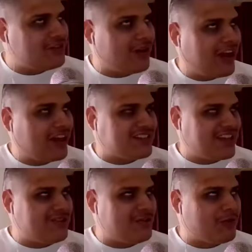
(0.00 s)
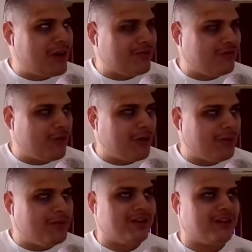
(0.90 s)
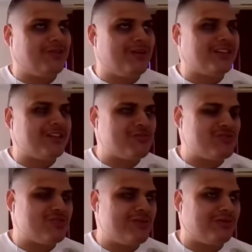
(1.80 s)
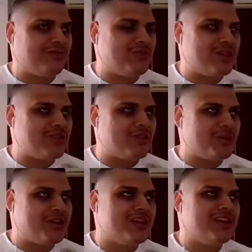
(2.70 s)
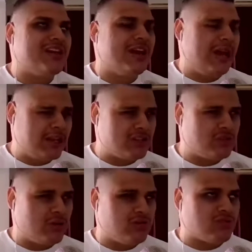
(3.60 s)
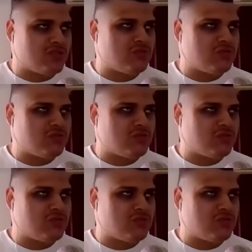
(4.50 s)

do it. I sent you round four, but you ended up just doing two and three. And I just told you to well,